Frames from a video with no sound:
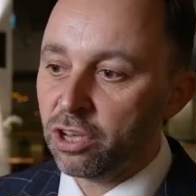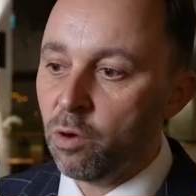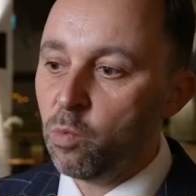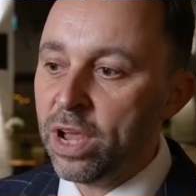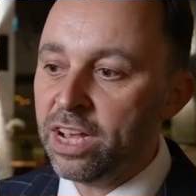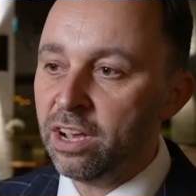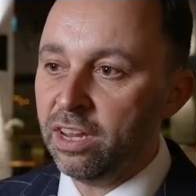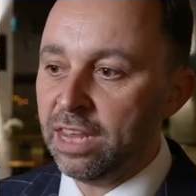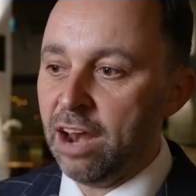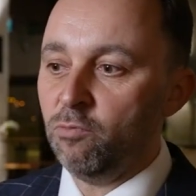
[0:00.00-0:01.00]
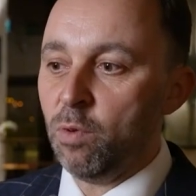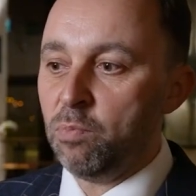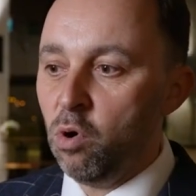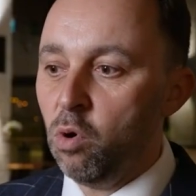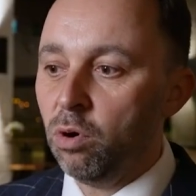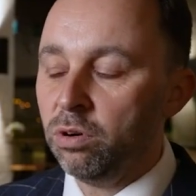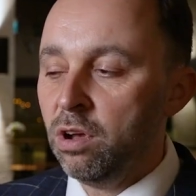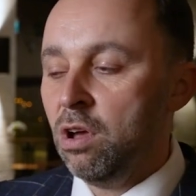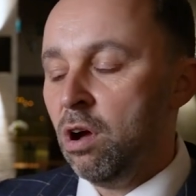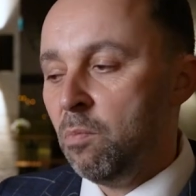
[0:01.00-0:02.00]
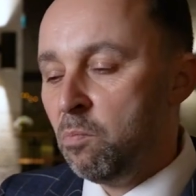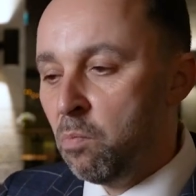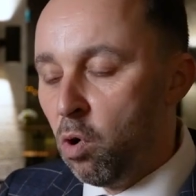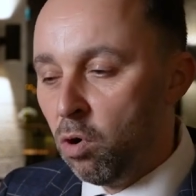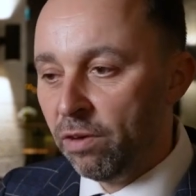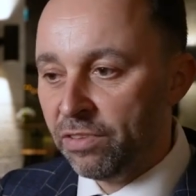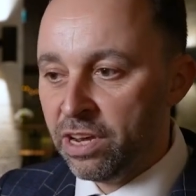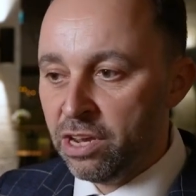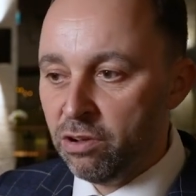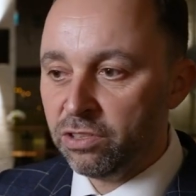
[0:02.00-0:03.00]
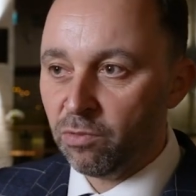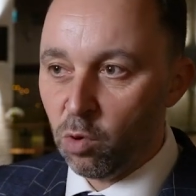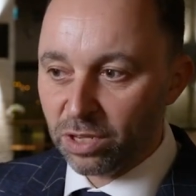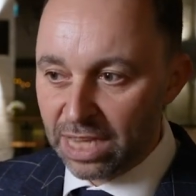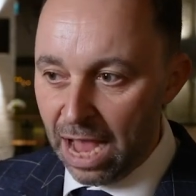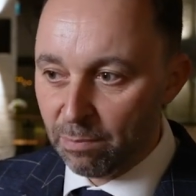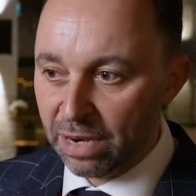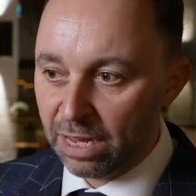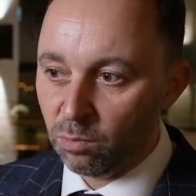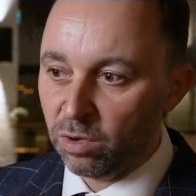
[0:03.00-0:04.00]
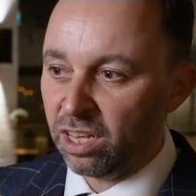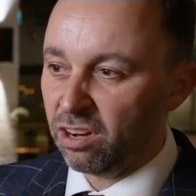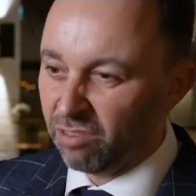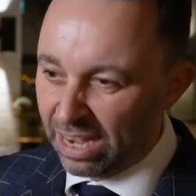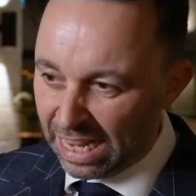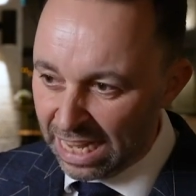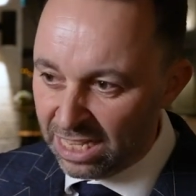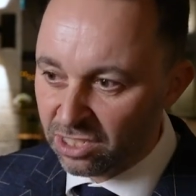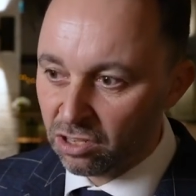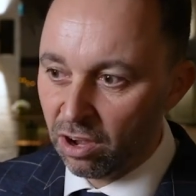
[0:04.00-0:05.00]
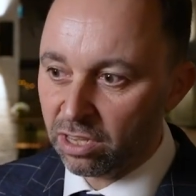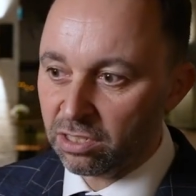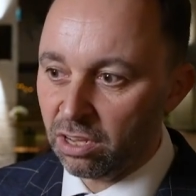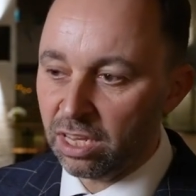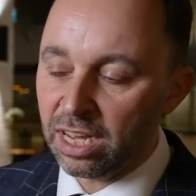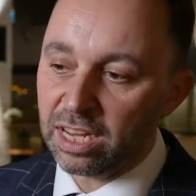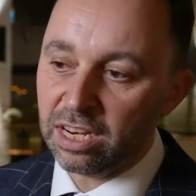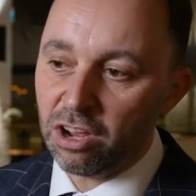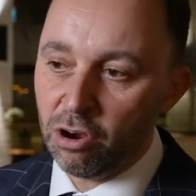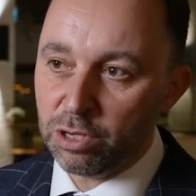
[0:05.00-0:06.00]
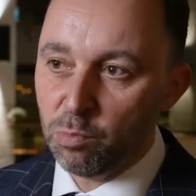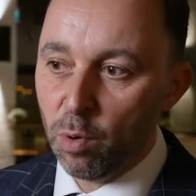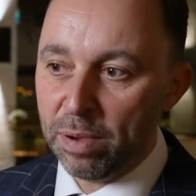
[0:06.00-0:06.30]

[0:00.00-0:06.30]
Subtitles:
So we can then report more of the news of what's happening with a greater insight, so that it can encourage more